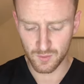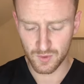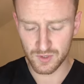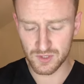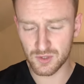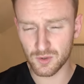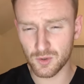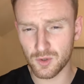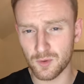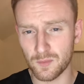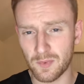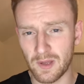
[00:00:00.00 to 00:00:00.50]
We're
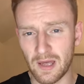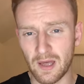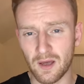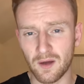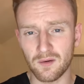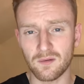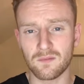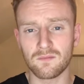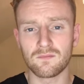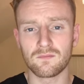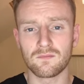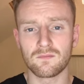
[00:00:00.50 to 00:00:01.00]
talking
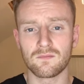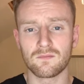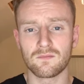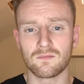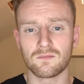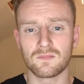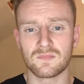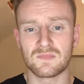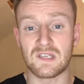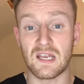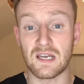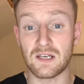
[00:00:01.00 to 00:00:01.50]
about
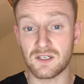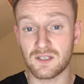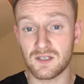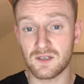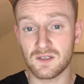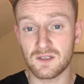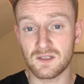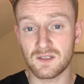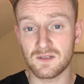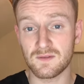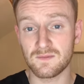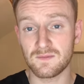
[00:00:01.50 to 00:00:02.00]

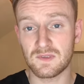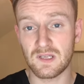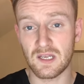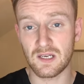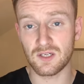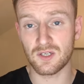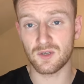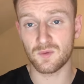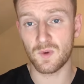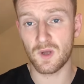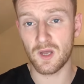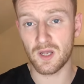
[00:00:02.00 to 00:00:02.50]
dentures,
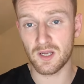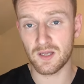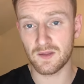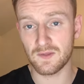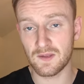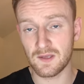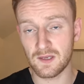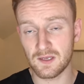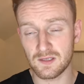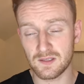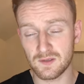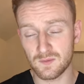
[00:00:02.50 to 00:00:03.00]
denture work
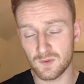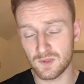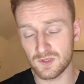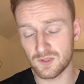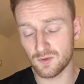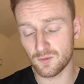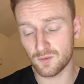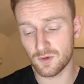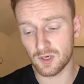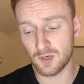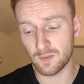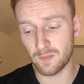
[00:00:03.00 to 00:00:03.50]
in this. We're
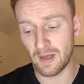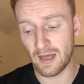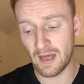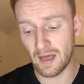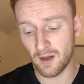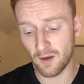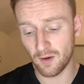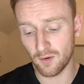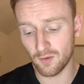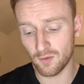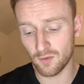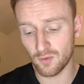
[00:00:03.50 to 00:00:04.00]
talking
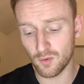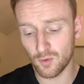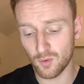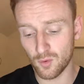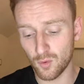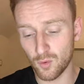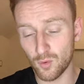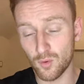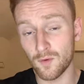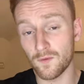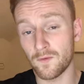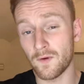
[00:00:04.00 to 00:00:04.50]
about
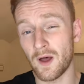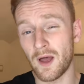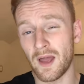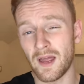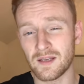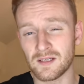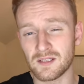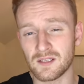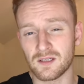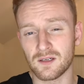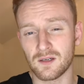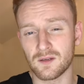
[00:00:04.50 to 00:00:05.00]
all of our
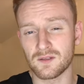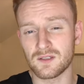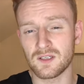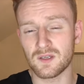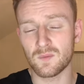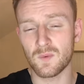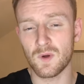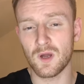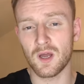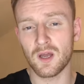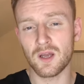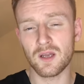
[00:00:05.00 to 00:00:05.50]

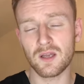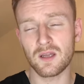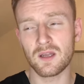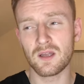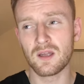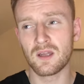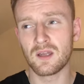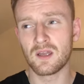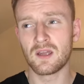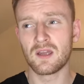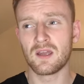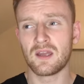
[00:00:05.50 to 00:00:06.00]
endodontic work,
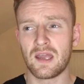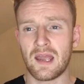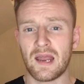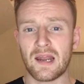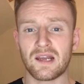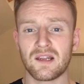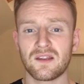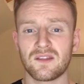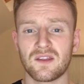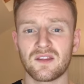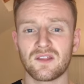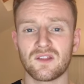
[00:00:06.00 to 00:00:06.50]

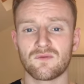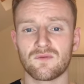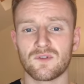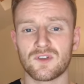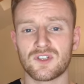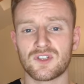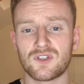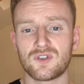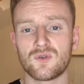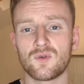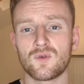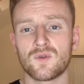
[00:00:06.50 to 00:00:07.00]
anything that
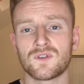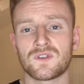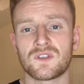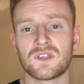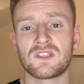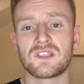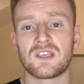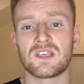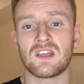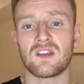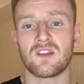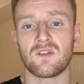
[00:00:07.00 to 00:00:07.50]
restores
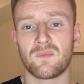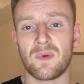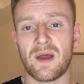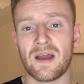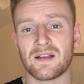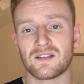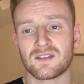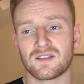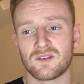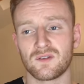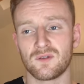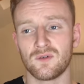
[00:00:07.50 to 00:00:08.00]
the teeth
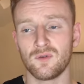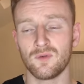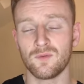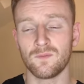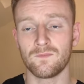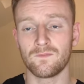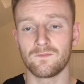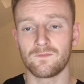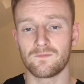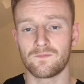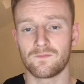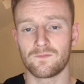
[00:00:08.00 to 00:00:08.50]
back
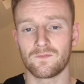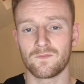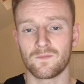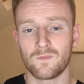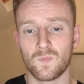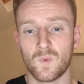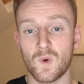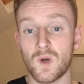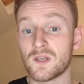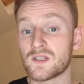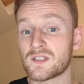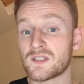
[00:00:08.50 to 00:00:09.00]
to
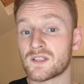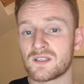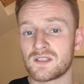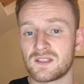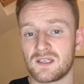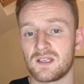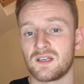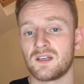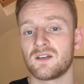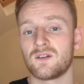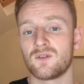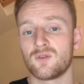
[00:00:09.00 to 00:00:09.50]
what is
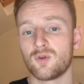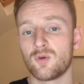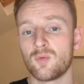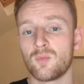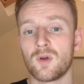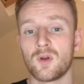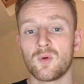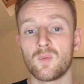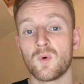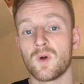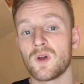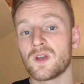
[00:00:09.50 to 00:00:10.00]
considered
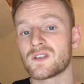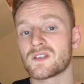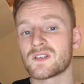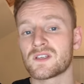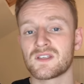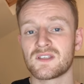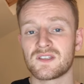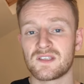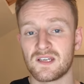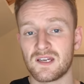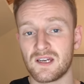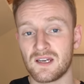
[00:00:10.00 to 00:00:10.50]
normal and what is
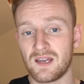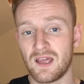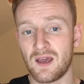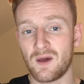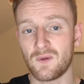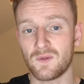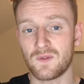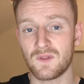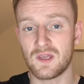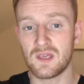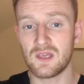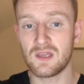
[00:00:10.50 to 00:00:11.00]
considered
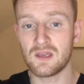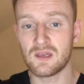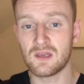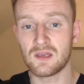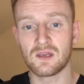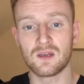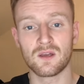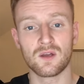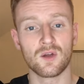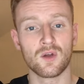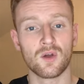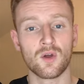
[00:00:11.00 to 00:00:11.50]
healthy,
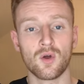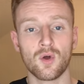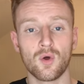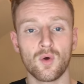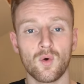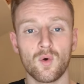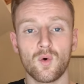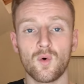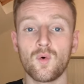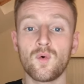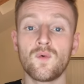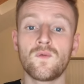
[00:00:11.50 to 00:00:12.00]

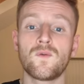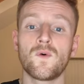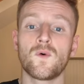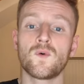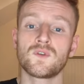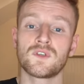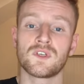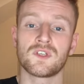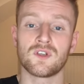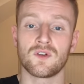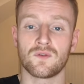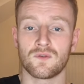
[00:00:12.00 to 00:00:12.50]
all
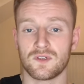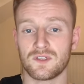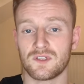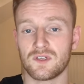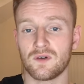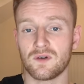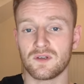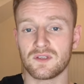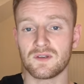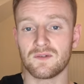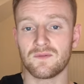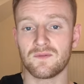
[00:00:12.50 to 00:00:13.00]
falls in your
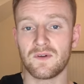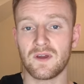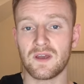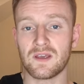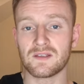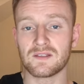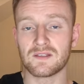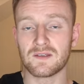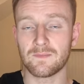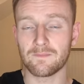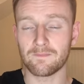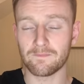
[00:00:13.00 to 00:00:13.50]
restorative
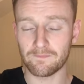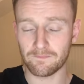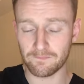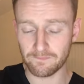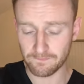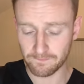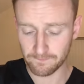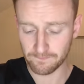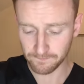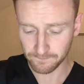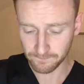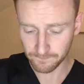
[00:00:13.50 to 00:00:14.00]
phase.
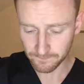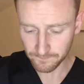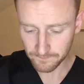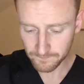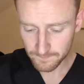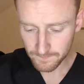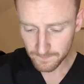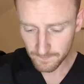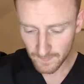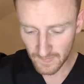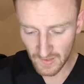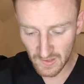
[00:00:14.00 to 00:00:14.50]

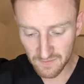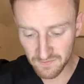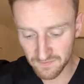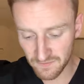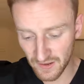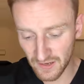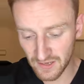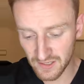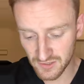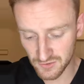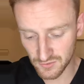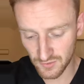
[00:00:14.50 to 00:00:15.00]

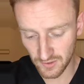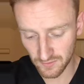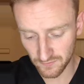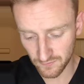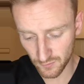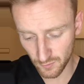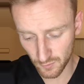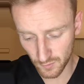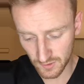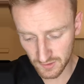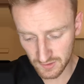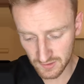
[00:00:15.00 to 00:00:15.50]
Fairly
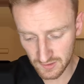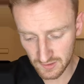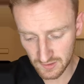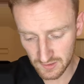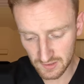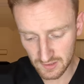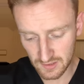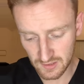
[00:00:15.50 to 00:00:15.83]
straightforward.